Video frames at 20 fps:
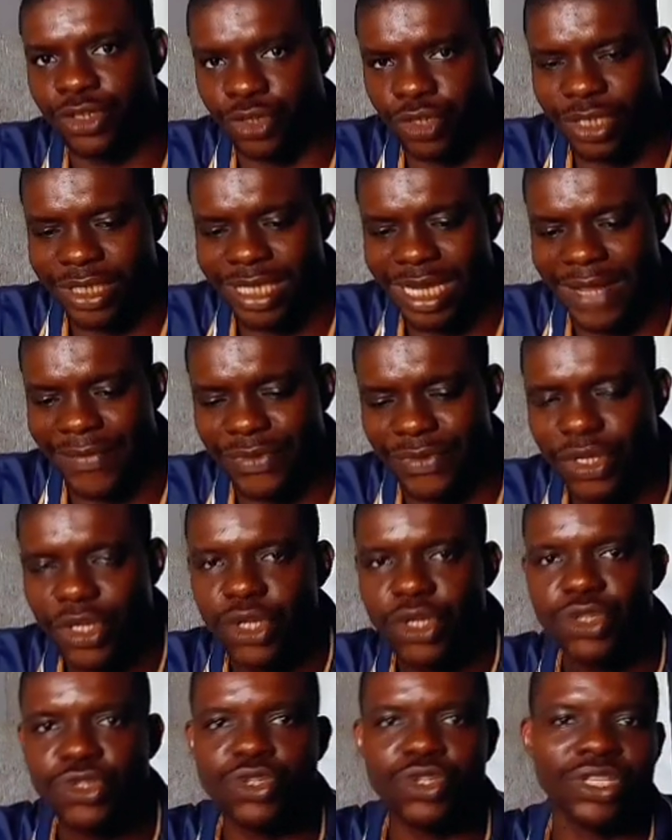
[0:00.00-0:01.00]
Just
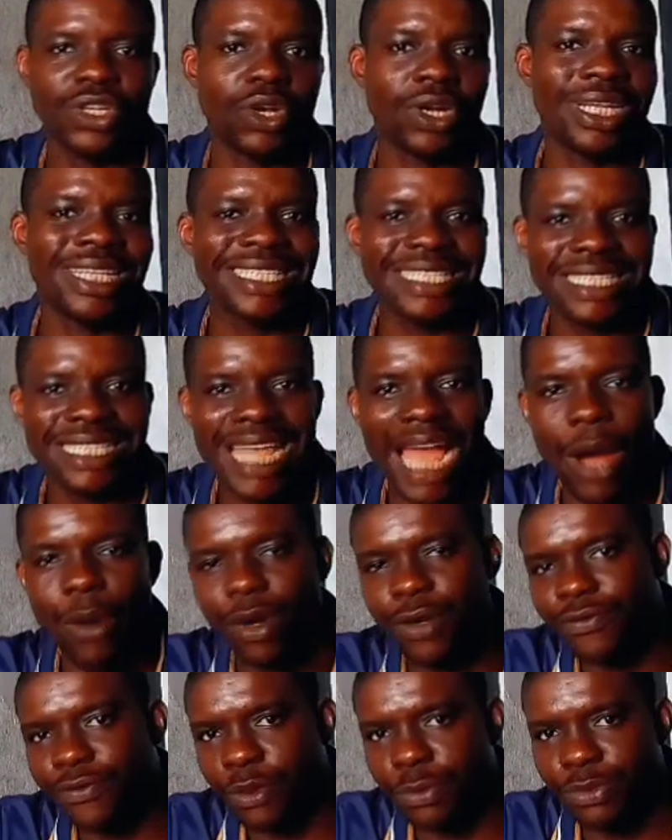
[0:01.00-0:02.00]
so the only thing I
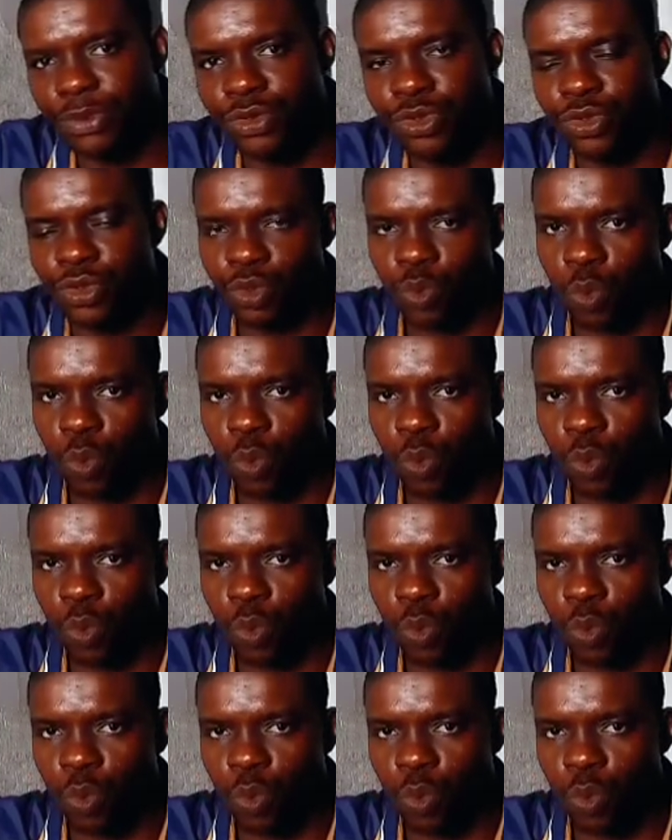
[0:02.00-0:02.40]
want from you,